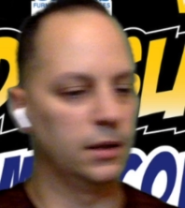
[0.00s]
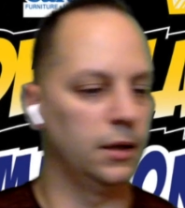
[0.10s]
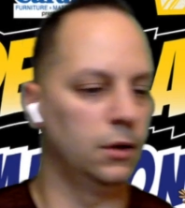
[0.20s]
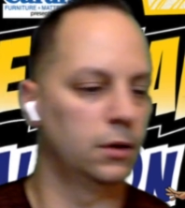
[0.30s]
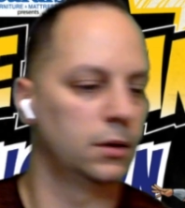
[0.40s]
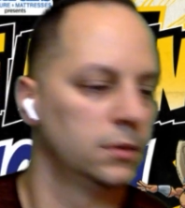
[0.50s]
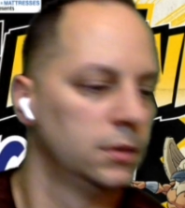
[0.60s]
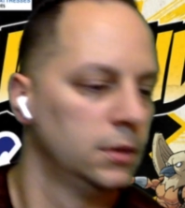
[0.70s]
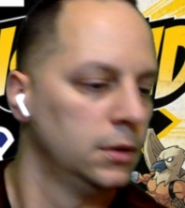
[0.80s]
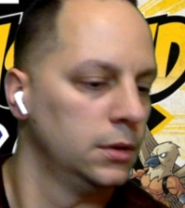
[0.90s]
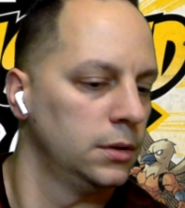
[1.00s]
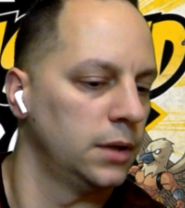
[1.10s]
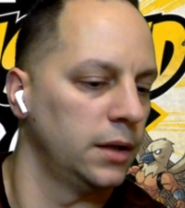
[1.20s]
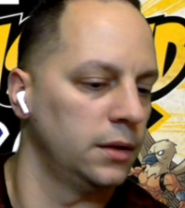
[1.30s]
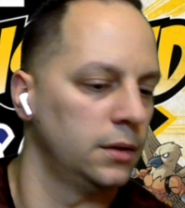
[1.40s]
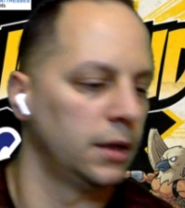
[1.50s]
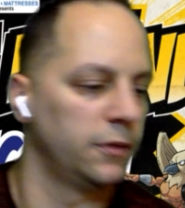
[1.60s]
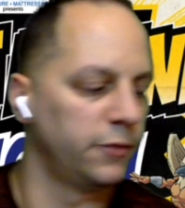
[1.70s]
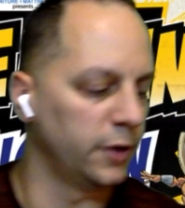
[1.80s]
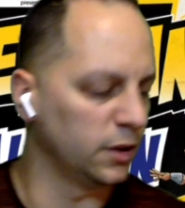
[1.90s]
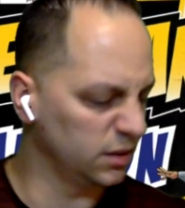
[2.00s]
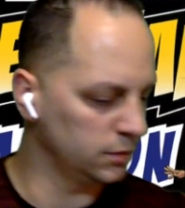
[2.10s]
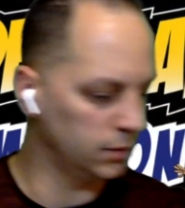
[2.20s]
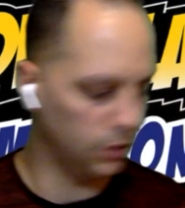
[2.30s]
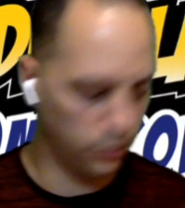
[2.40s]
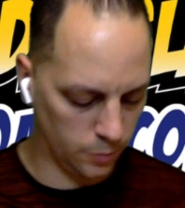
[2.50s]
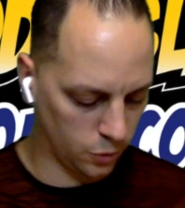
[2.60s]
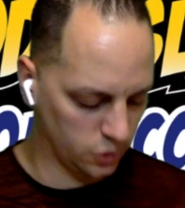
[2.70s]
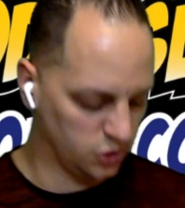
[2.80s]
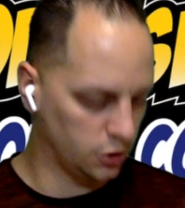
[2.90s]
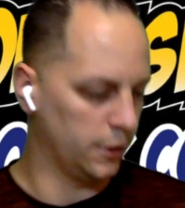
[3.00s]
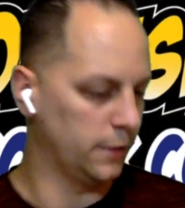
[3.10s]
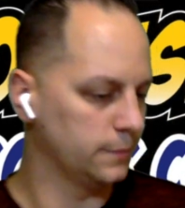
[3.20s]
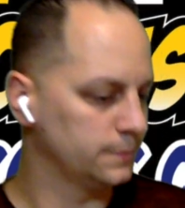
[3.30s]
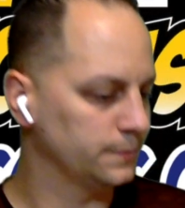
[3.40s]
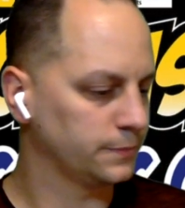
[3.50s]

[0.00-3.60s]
think they look, they feel a little bit more sturdy.